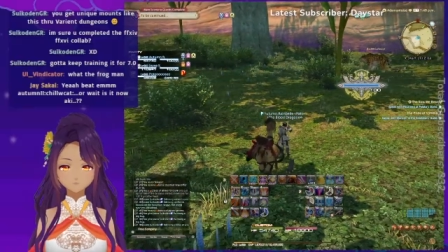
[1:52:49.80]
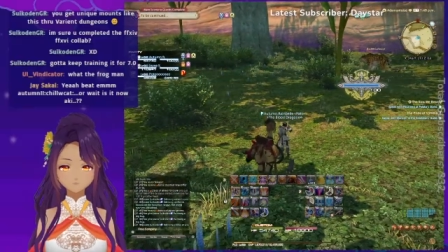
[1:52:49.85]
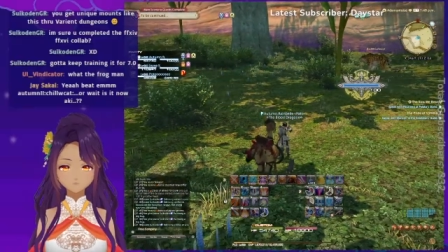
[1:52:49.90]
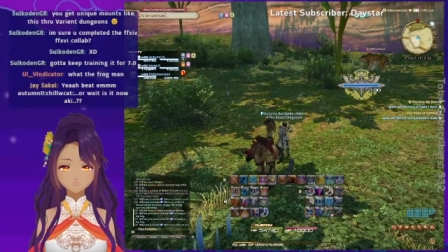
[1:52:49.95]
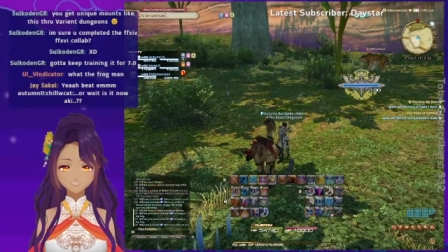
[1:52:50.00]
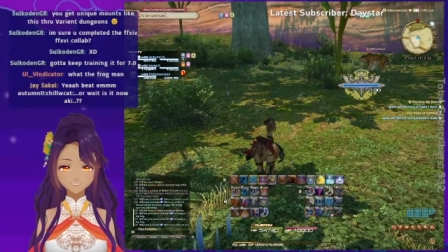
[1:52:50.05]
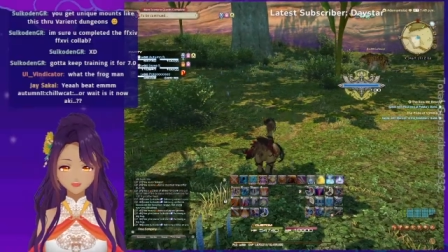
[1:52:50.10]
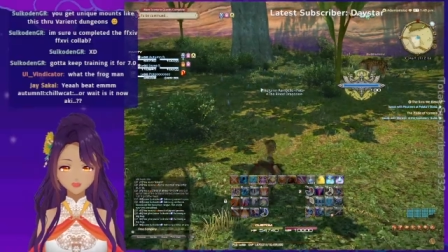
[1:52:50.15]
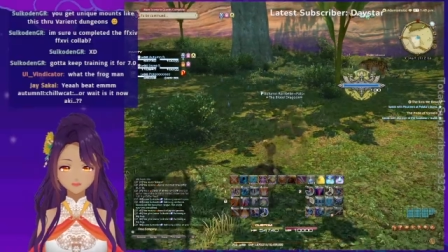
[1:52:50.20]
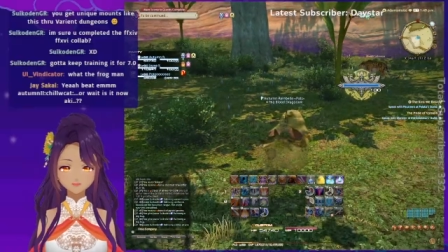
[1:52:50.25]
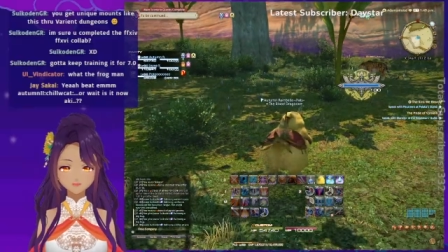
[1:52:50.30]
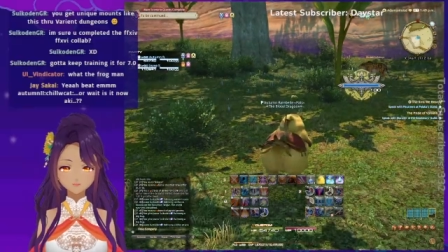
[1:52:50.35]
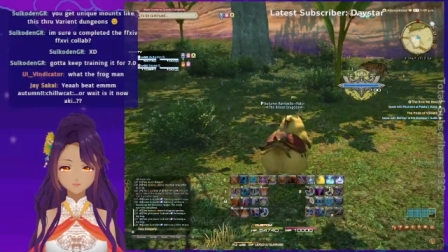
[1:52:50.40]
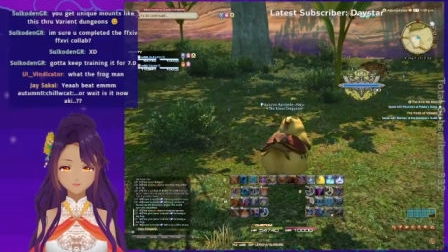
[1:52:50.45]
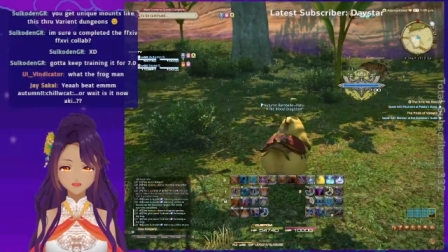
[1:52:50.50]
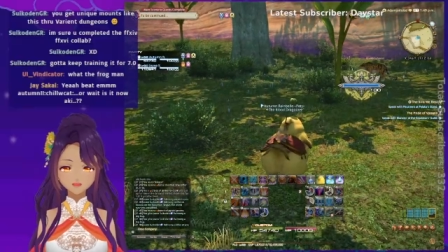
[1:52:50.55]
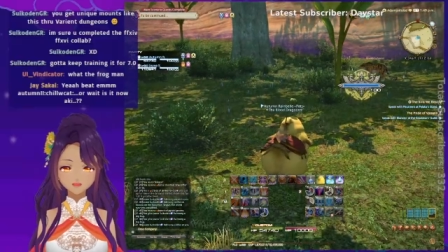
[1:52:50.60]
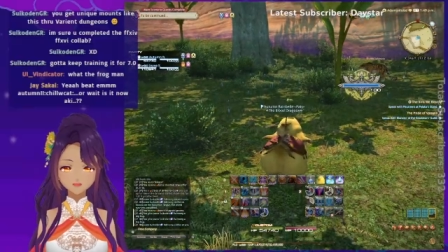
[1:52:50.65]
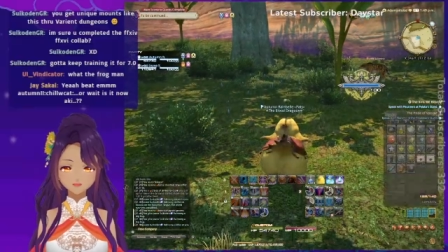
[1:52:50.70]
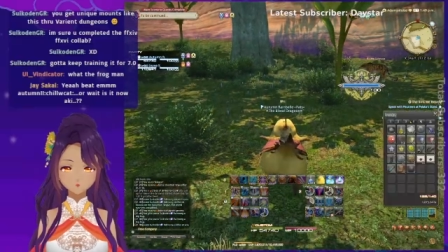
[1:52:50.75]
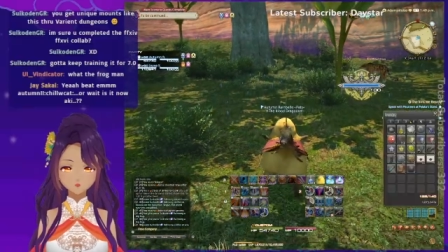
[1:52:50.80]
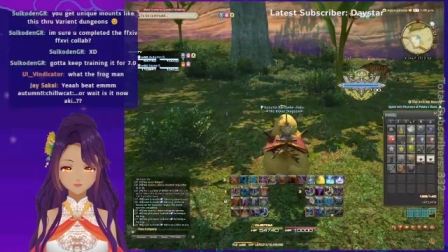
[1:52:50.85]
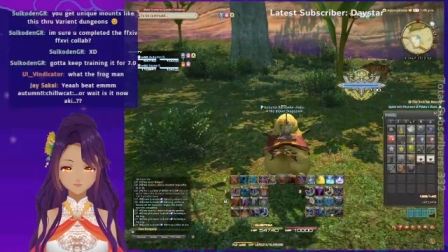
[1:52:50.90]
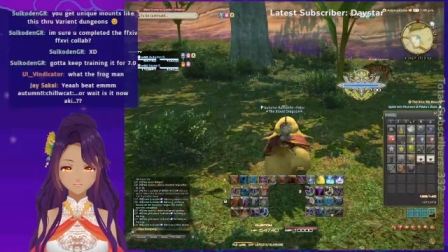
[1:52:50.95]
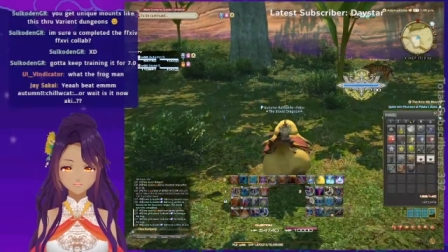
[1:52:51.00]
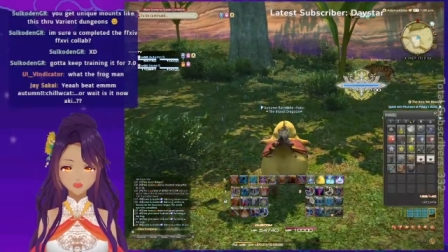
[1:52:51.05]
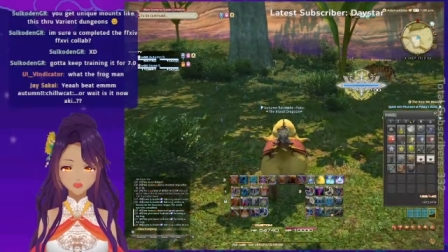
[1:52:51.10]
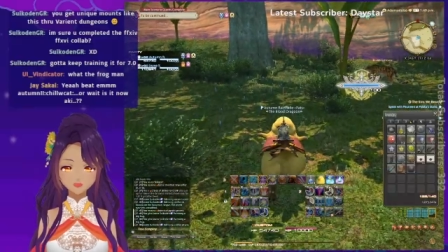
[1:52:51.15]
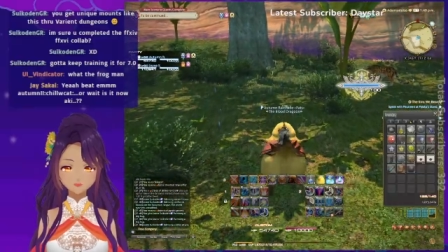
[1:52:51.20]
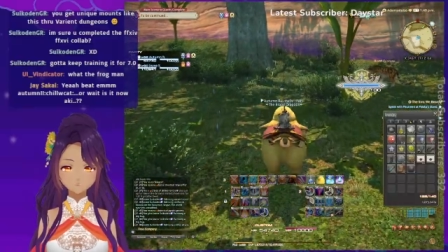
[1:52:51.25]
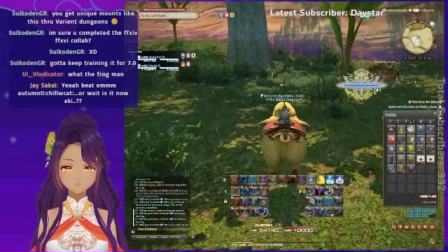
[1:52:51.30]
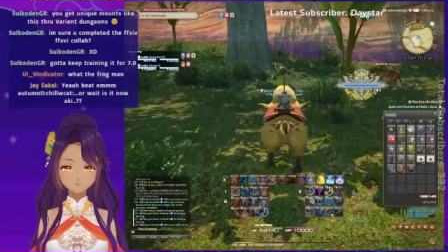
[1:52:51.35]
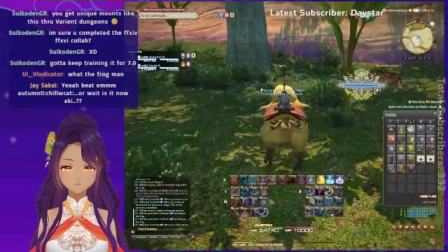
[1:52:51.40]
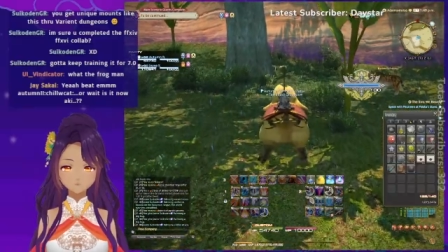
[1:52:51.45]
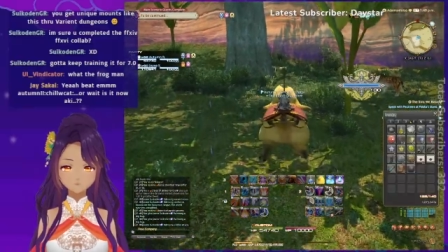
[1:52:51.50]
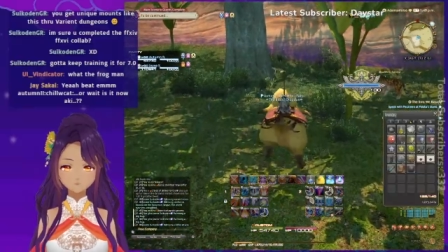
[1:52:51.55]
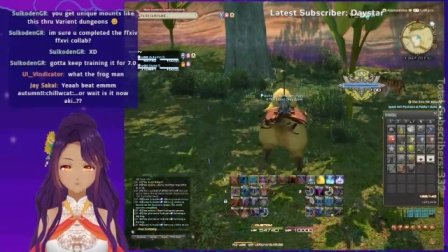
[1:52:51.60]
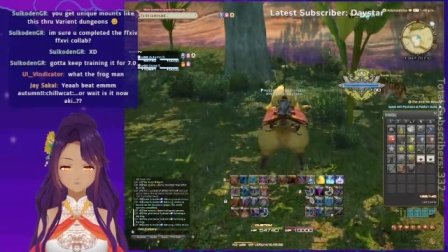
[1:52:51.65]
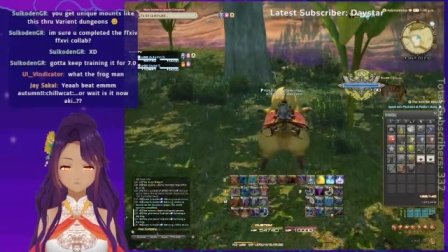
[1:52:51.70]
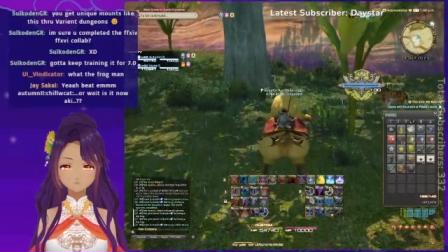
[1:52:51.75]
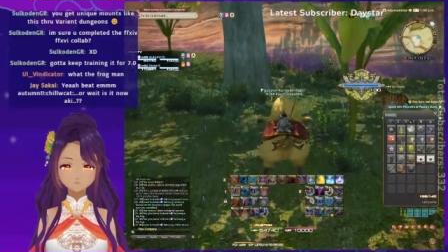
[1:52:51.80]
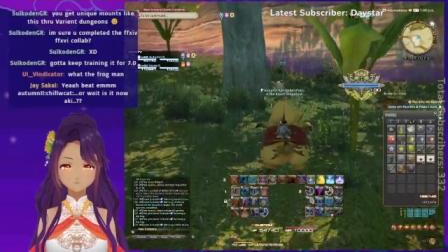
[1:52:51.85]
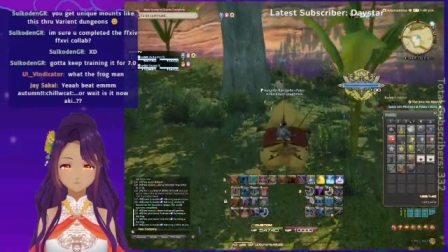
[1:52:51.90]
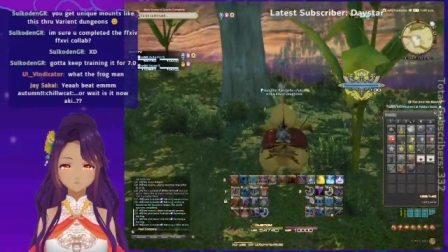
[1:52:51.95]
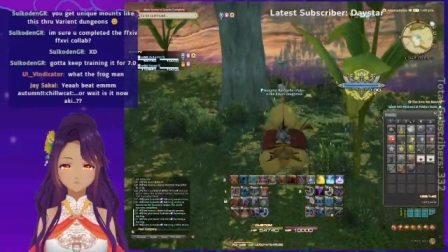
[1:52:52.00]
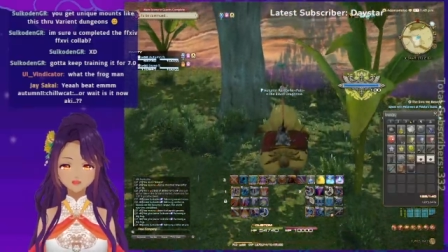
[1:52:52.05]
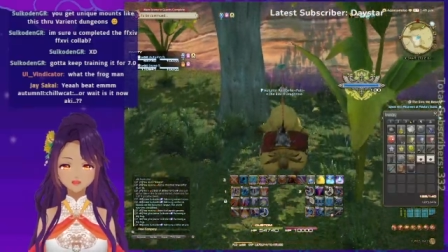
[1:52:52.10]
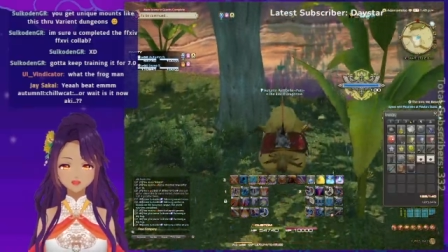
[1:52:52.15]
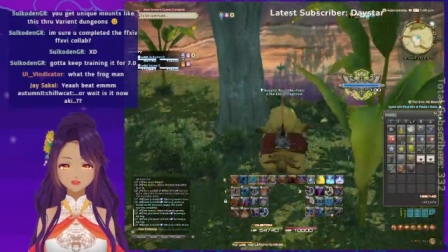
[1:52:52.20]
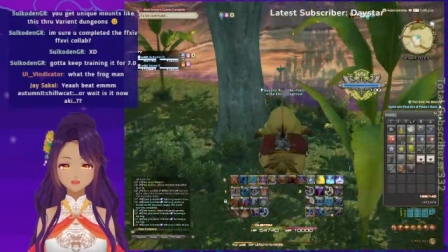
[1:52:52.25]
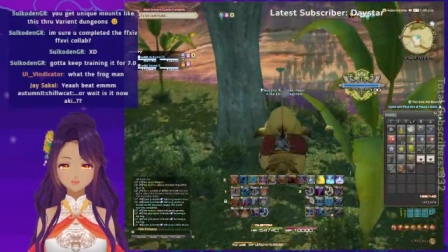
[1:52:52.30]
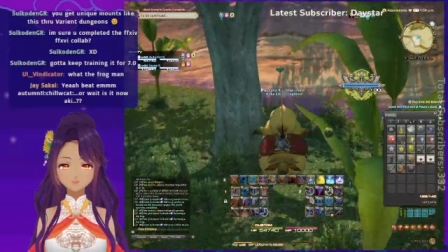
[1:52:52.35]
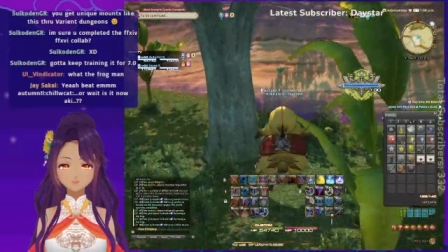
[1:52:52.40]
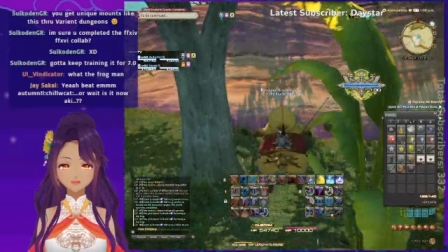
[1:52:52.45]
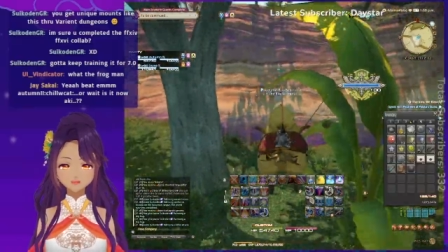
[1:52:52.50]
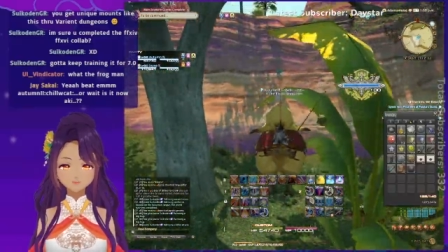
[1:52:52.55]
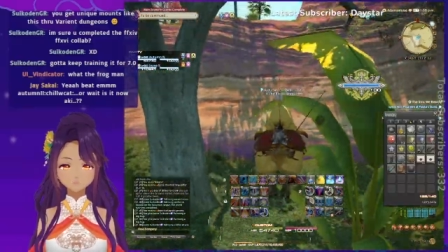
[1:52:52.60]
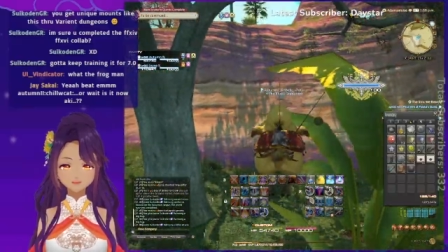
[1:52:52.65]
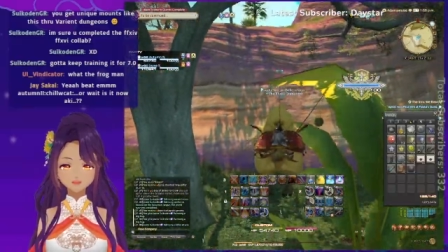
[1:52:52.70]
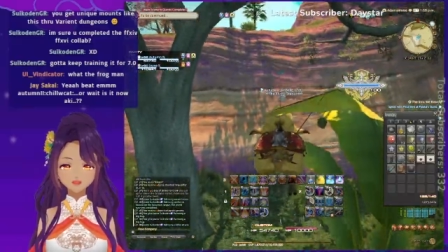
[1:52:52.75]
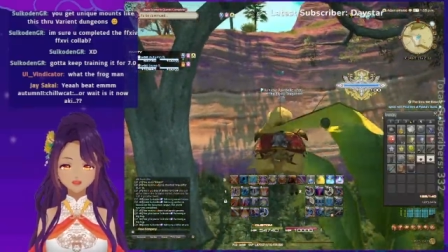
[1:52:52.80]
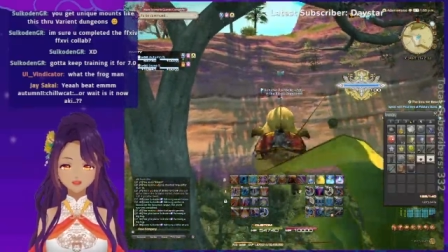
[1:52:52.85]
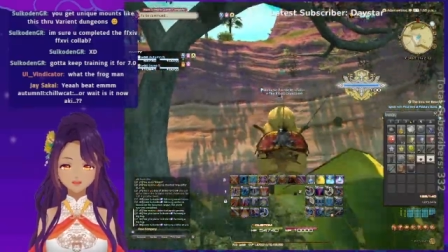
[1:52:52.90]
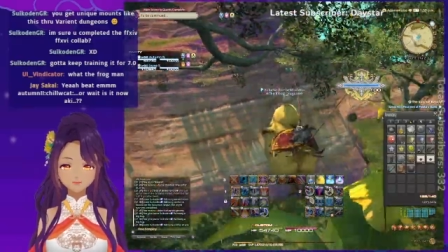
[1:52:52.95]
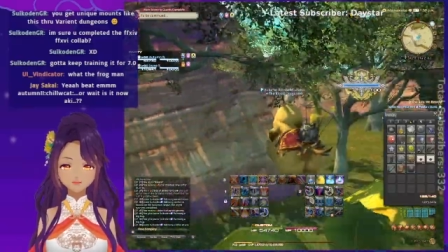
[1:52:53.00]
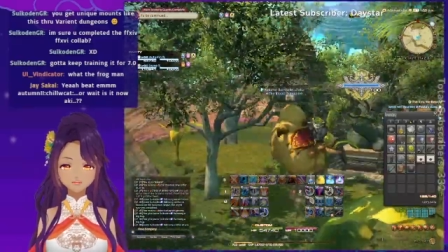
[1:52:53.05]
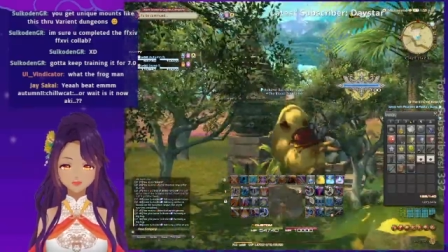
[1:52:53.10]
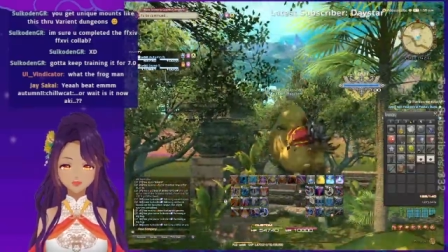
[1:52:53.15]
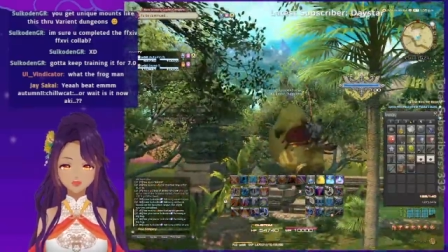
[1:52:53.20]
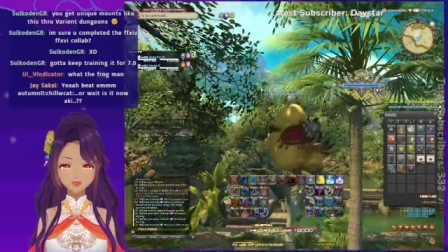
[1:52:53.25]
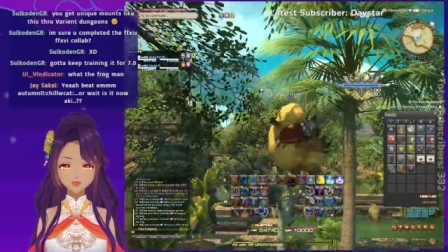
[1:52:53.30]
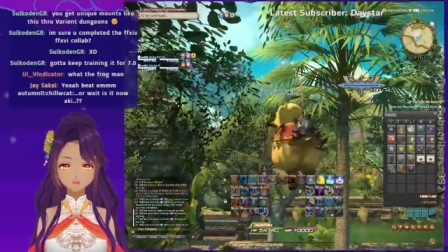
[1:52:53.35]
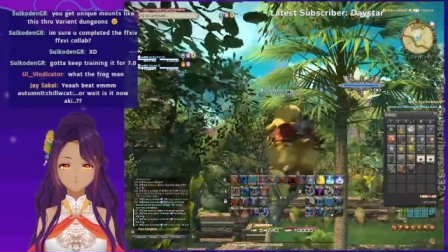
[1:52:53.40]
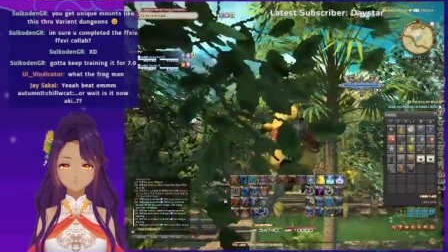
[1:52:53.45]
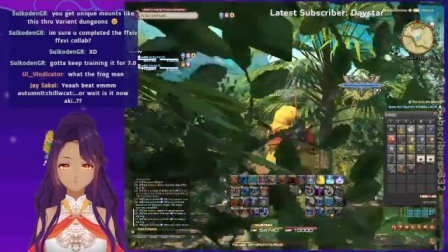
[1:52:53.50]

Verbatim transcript: Doki doki. Let's go. Up into the sky we go.